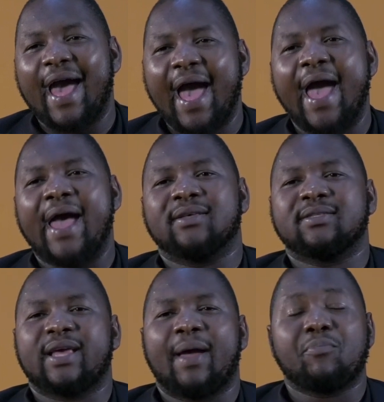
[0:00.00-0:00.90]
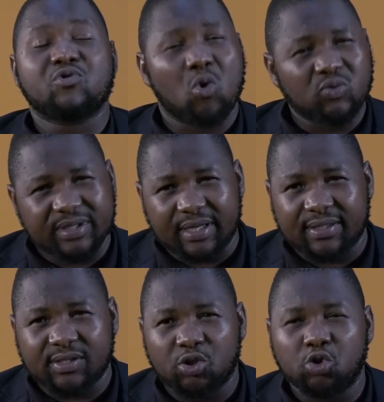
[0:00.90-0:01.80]
as a
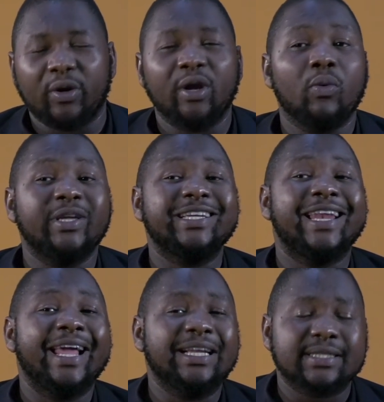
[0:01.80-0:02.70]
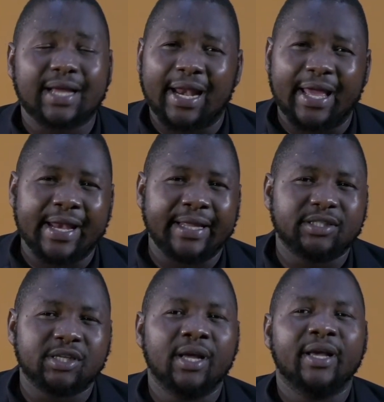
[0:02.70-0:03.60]
process during which electrical
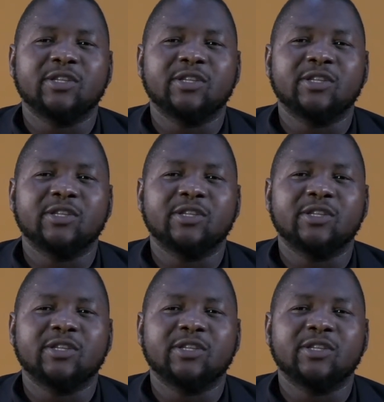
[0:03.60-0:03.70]
energy